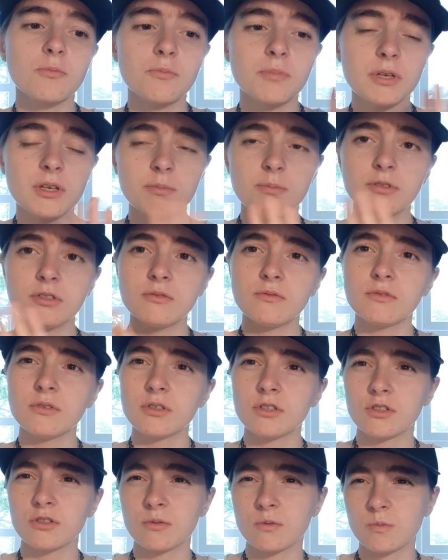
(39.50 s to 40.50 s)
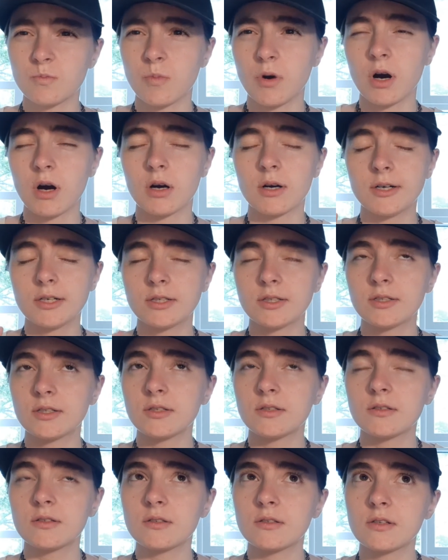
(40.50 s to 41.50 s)
people versus
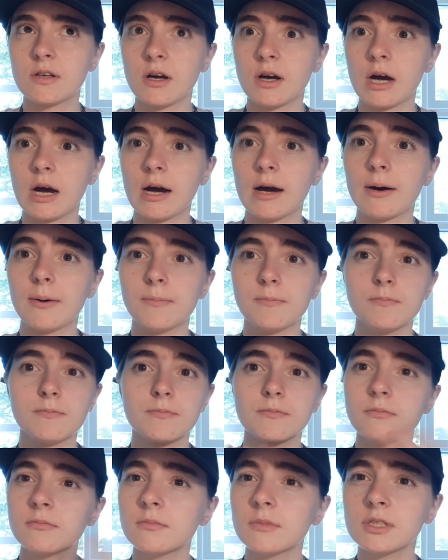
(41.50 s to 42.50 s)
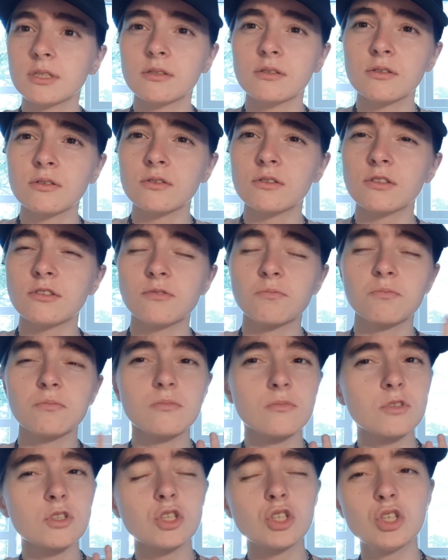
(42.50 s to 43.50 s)
parts, it's just
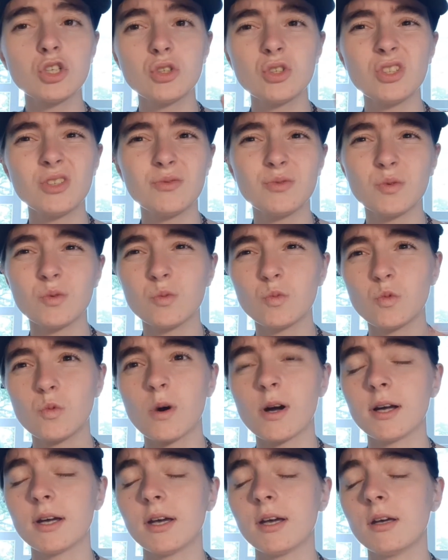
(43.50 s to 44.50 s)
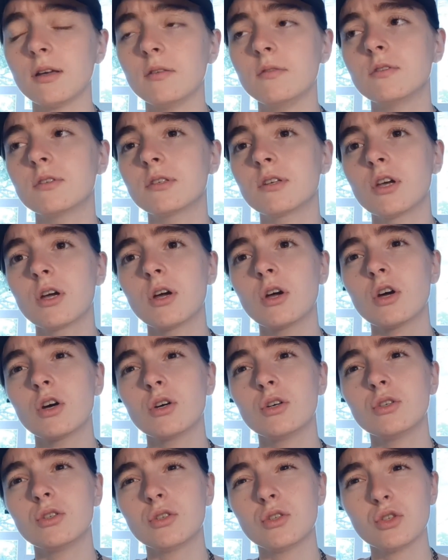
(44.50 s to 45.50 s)
two different ways
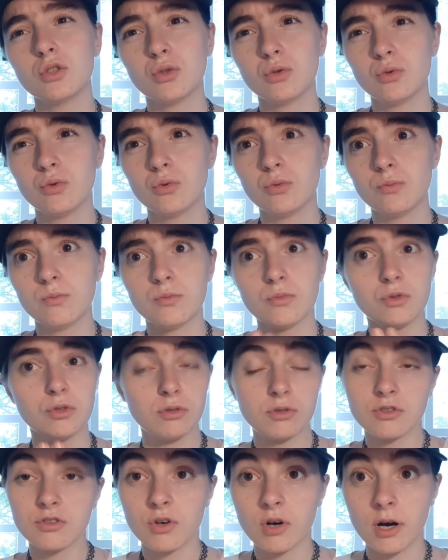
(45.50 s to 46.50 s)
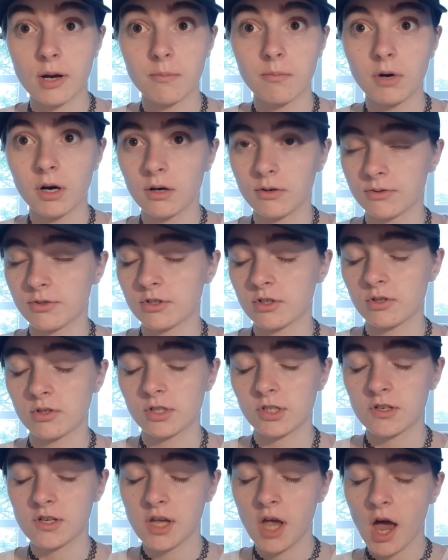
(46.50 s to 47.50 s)
to describe
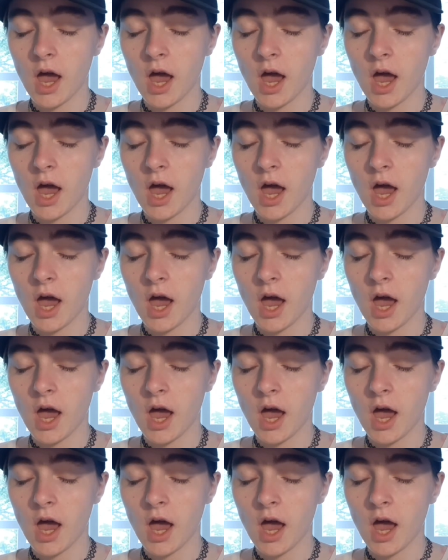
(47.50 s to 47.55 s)
alters.